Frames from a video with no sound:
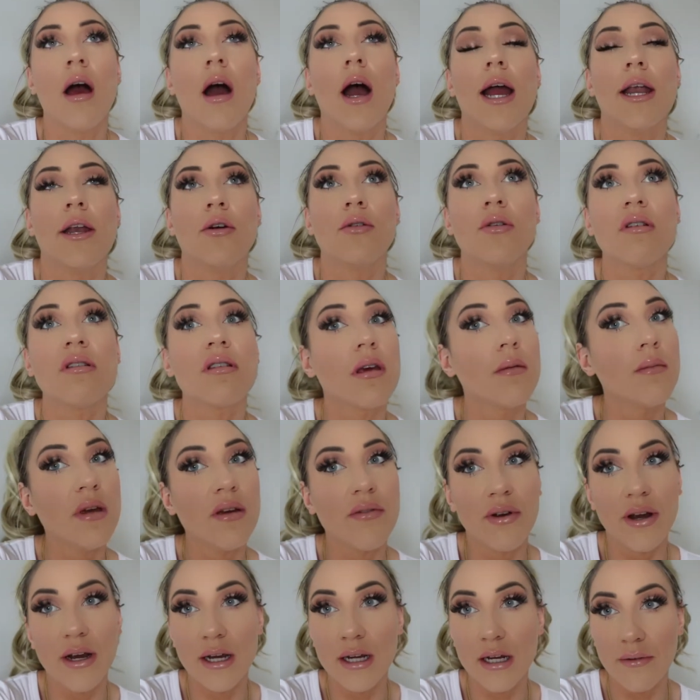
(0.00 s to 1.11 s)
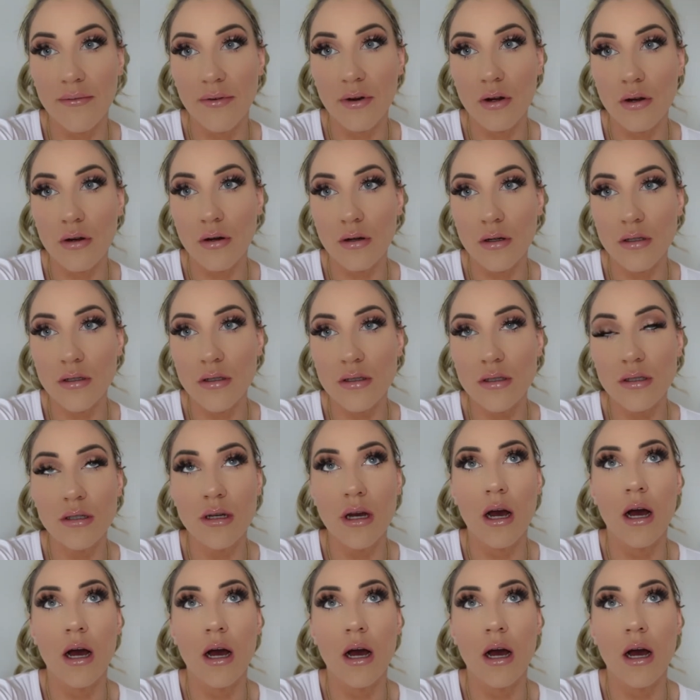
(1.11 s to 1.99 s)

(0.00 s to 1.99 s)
I know this can be very difficult